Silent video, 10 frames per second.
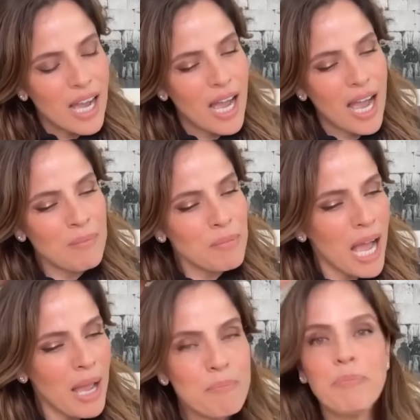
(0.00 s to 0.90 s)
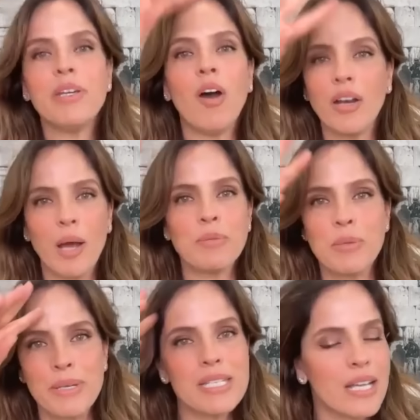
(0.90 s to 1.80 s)
I'm beyond
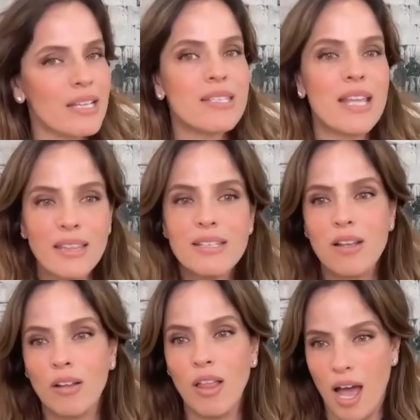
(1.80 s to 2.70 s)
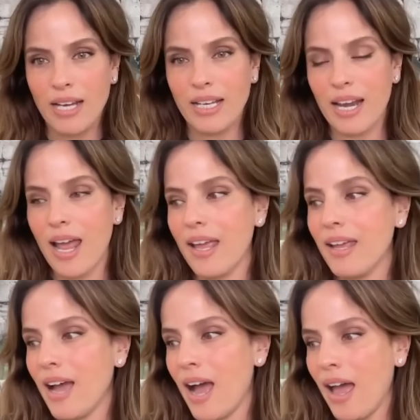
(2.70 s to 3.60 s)
optimistic. I say this a lot, and
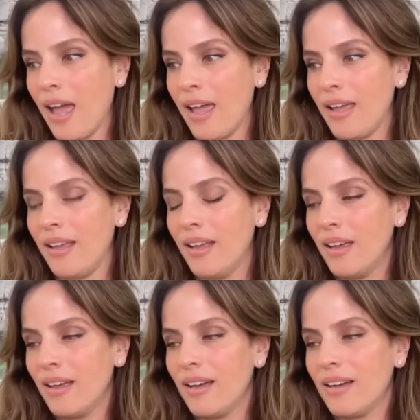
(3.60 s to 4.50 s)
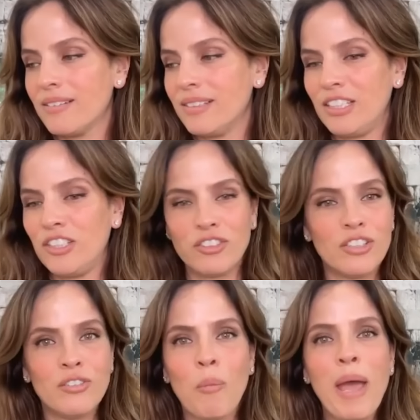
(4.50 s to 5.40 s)
I
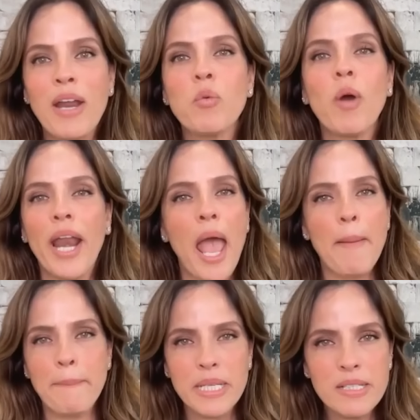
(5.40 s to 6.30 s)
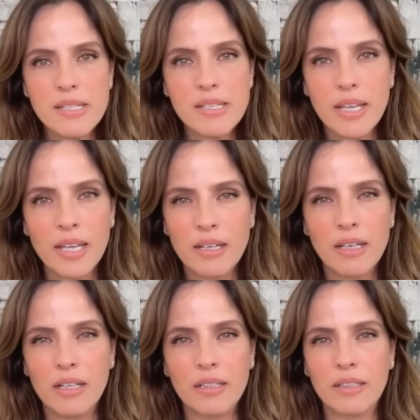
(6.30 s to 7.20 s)
no matter what happens,
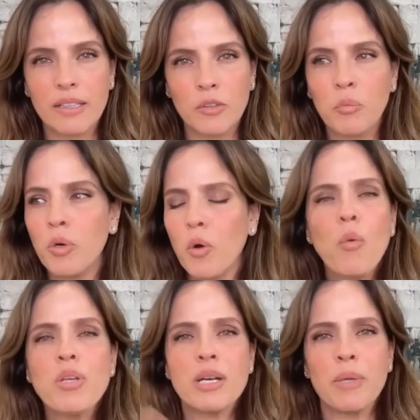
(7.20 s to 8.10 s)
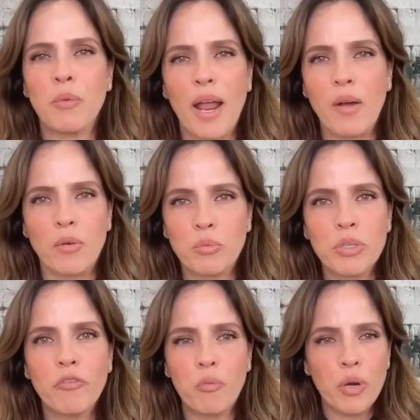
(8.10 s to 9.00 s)
we're always going to be around.
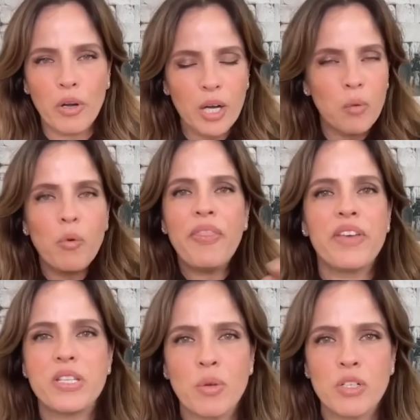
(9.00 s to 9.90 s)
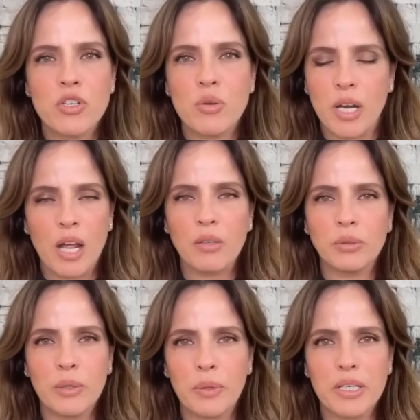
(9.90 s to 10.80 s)
We're going to win this one too. And not
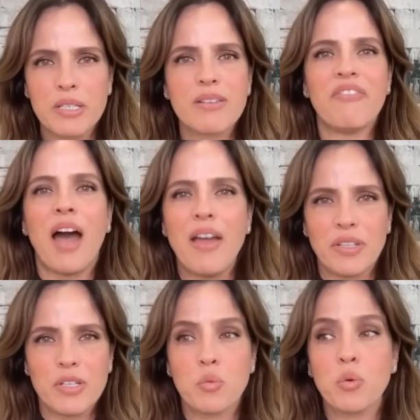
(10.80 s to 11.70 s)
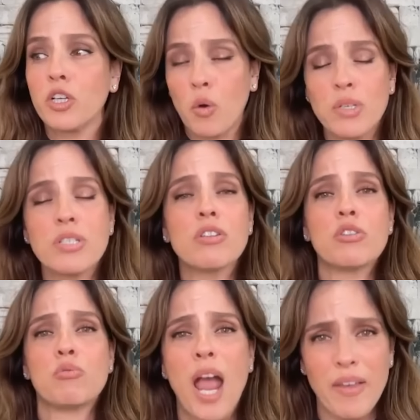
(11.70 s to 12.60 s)
only are we going to survive this, we're going to
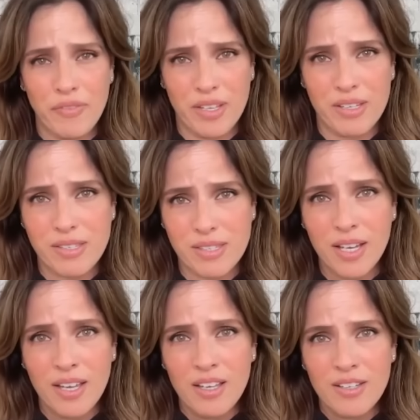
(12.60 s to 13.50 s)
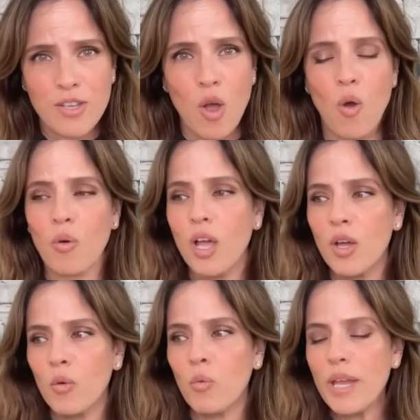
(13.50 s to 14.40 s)
thrive this. So
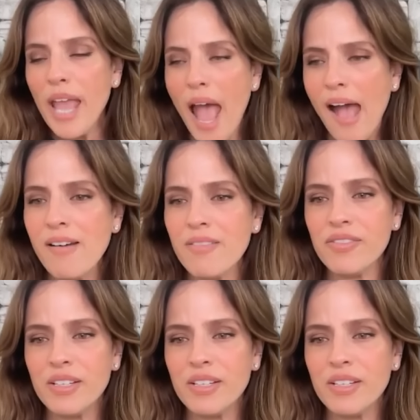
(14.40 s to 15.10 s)
we have